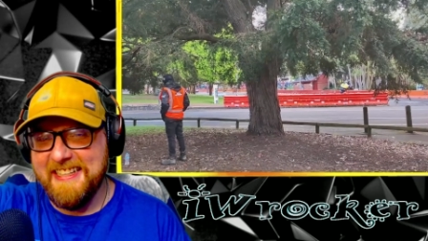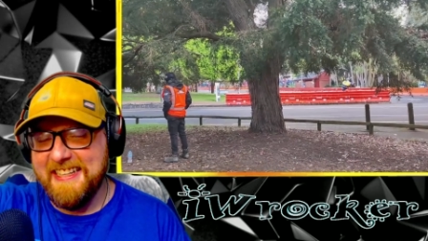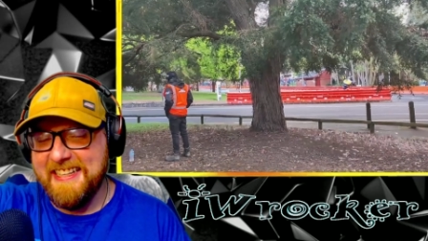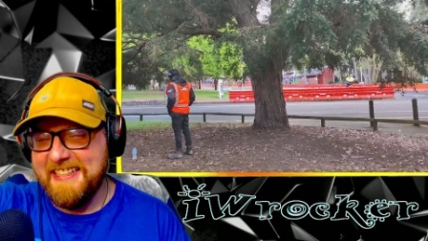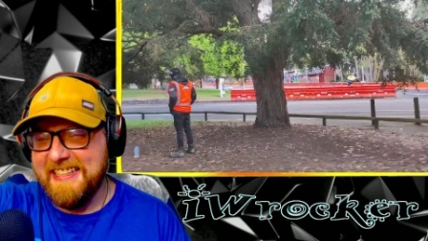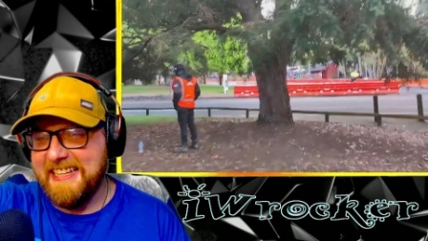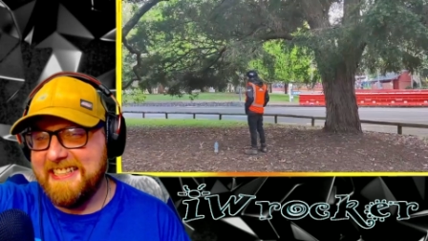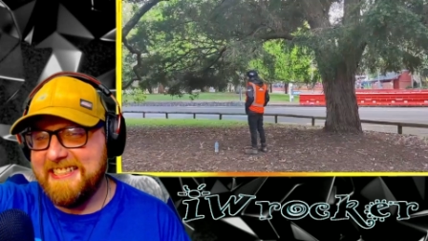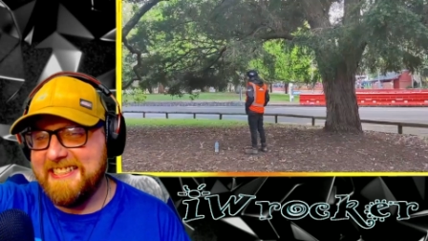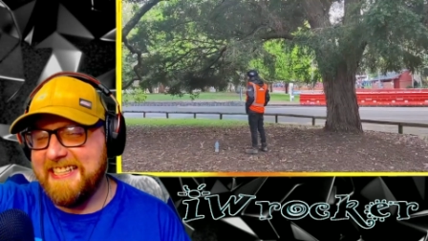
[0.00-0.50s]

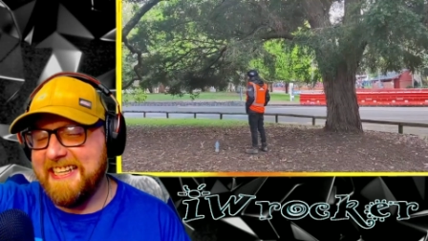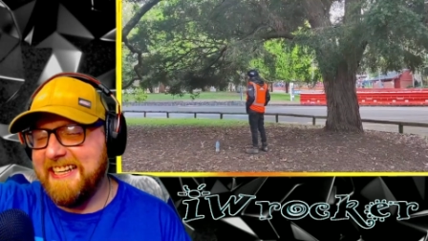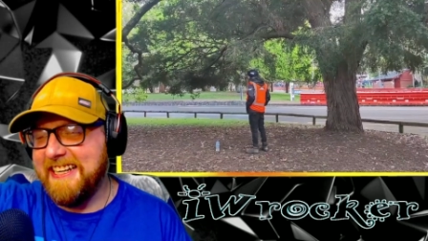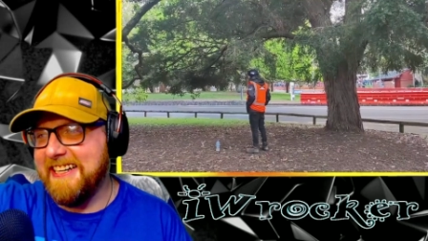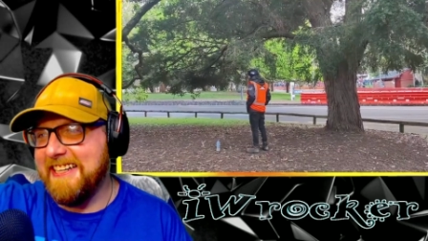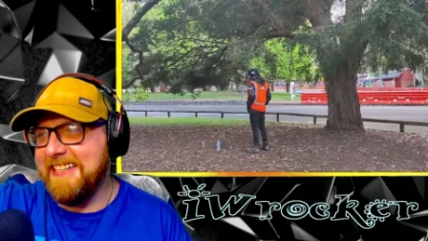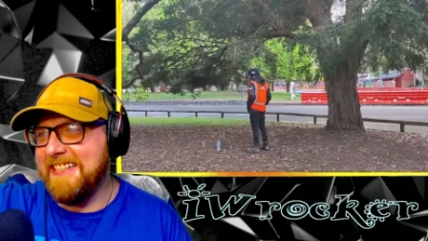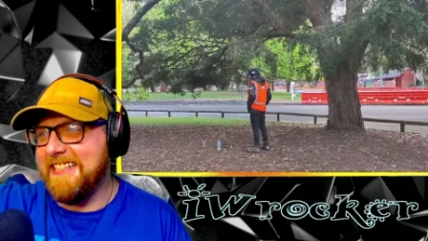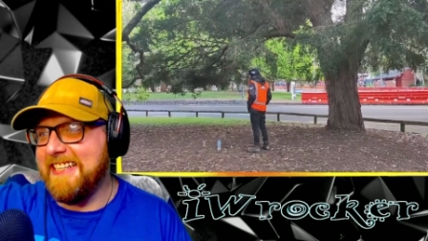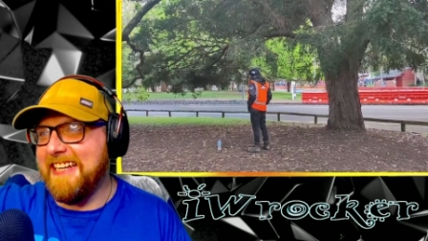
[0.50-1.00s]
That's that
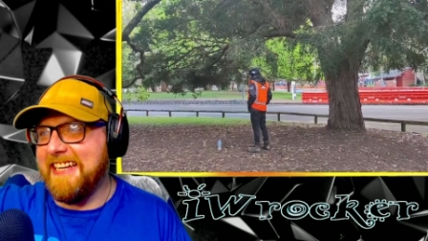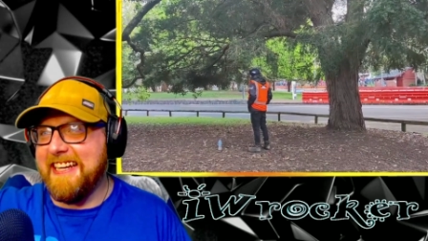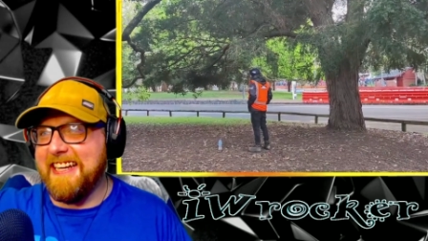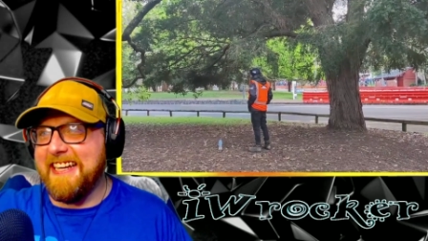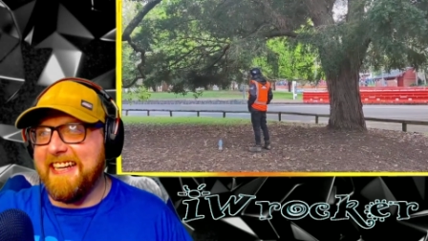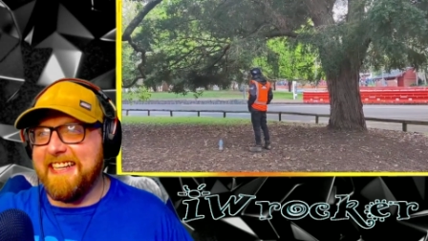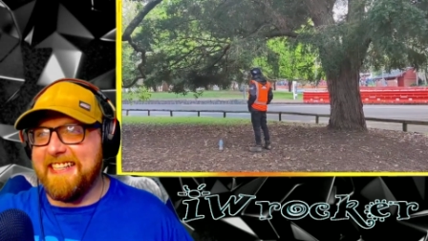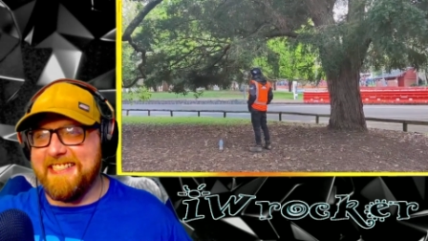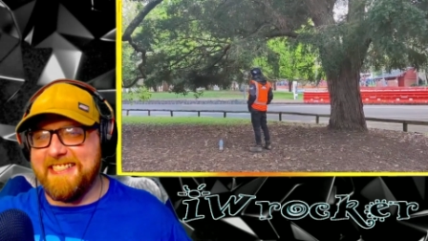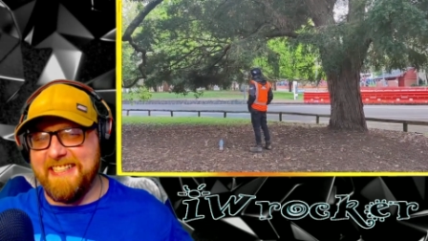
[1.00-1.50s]
Hyundai
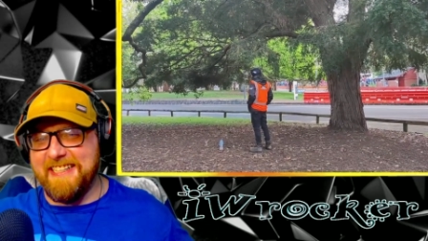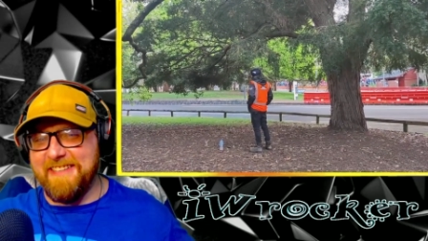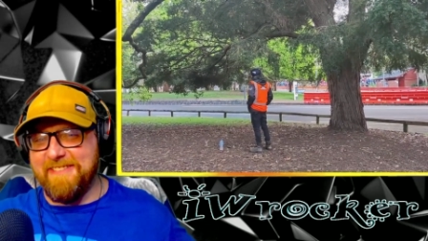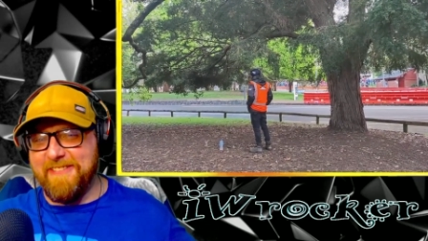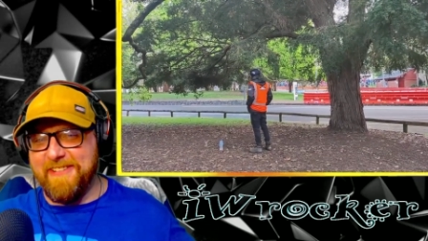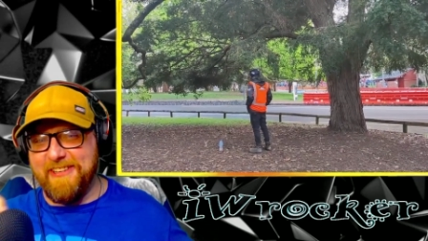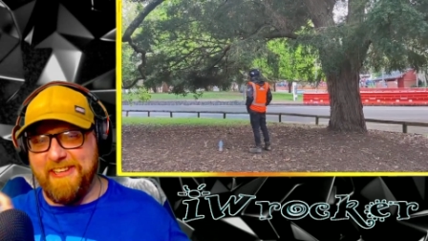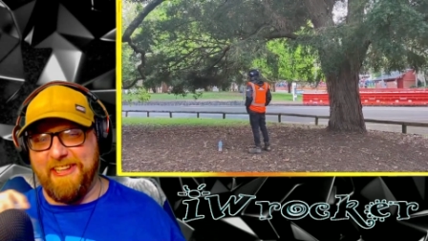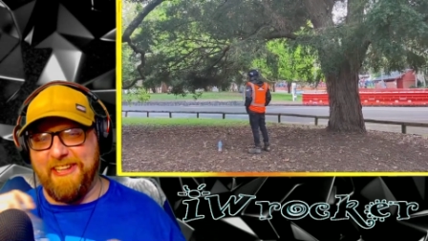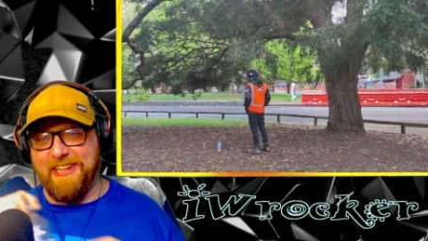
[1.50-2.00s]
I actually
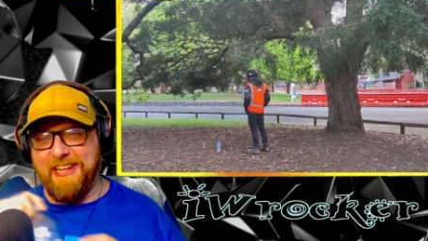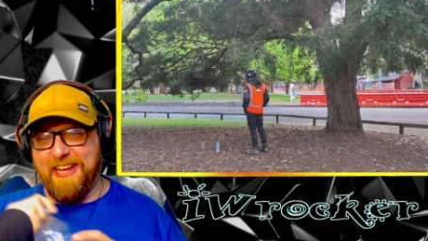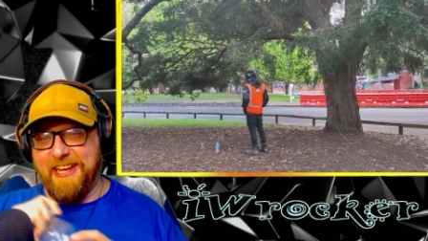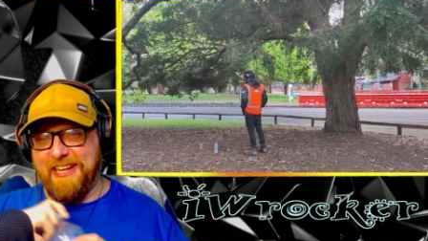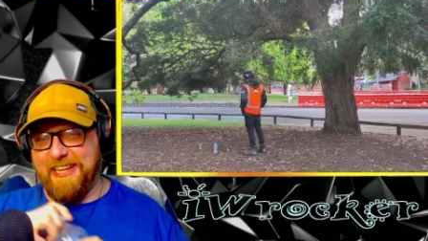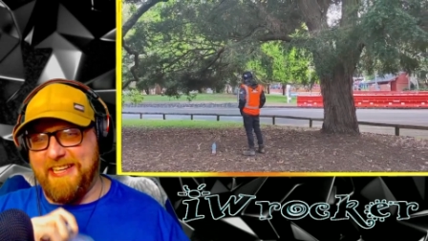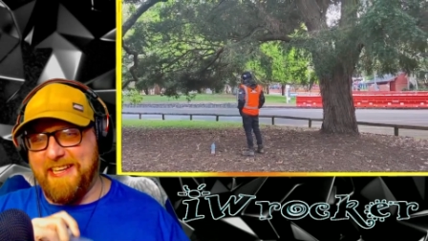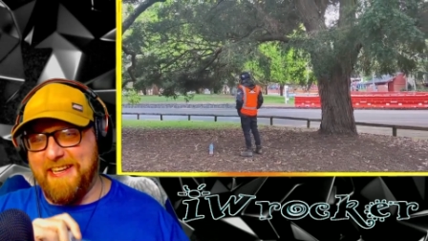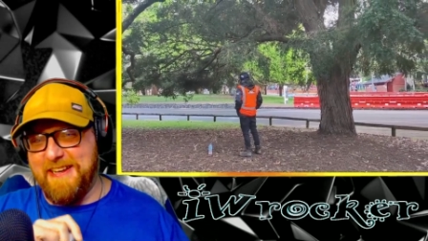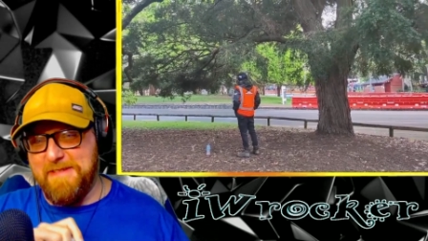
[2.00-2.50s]
really
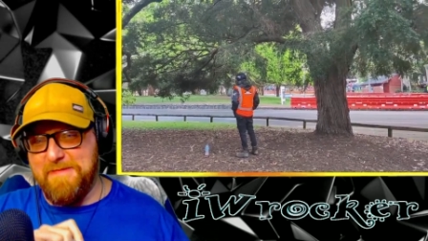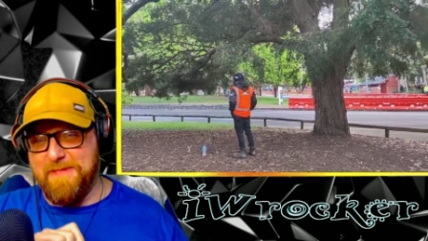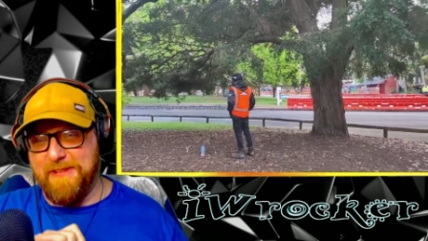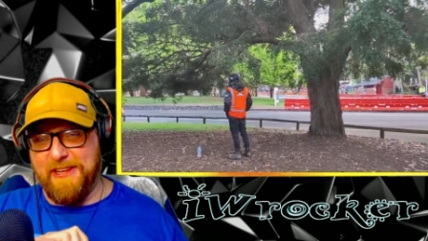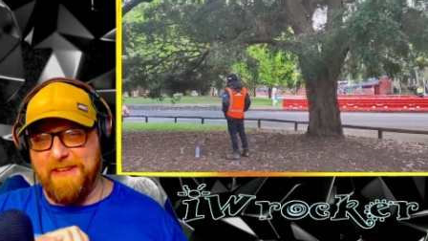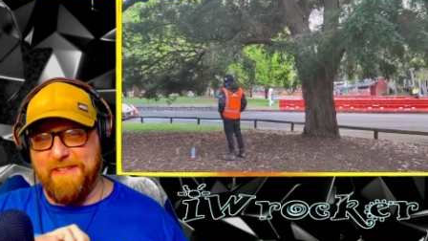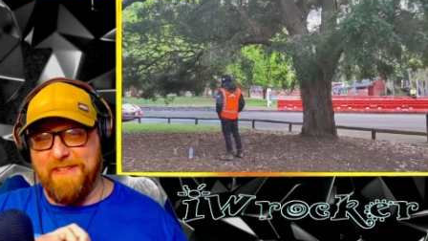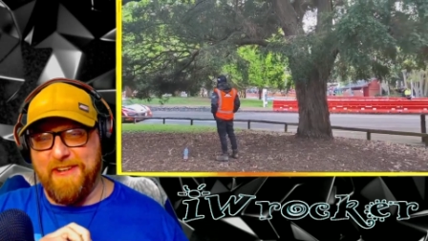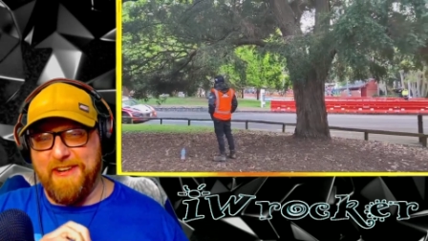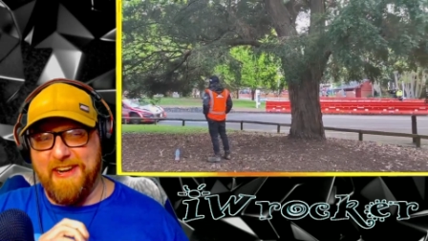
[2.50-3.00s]
like,
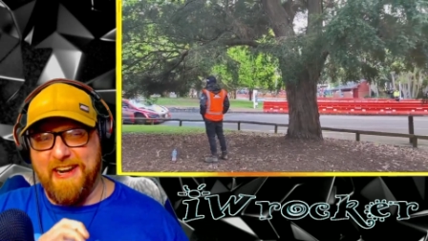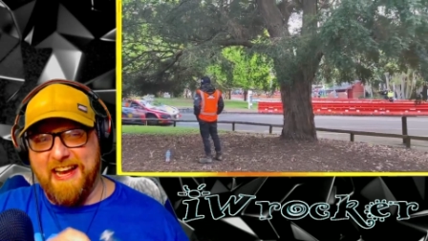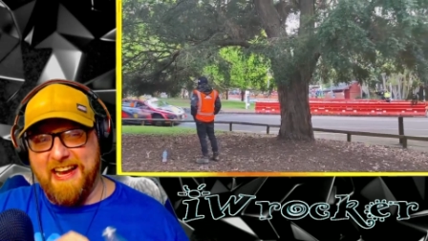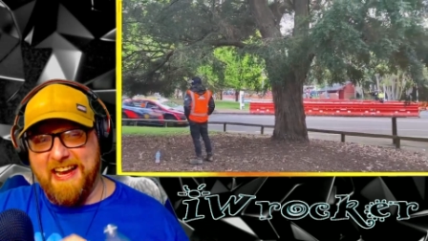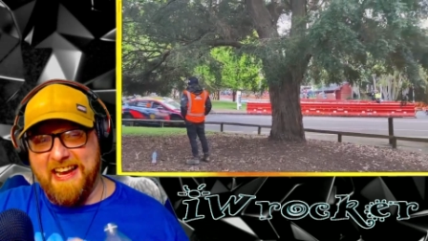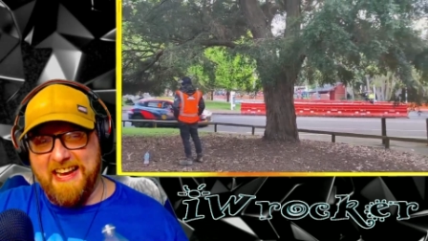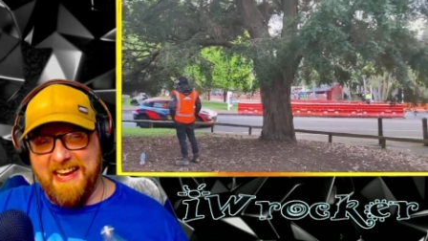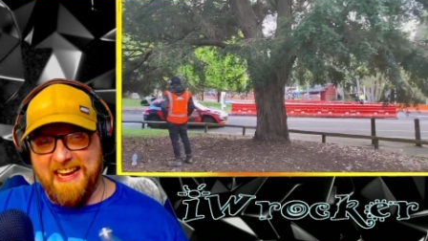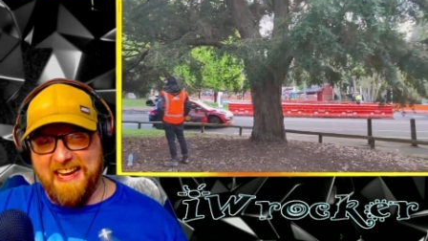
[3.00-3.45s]
believe it or not.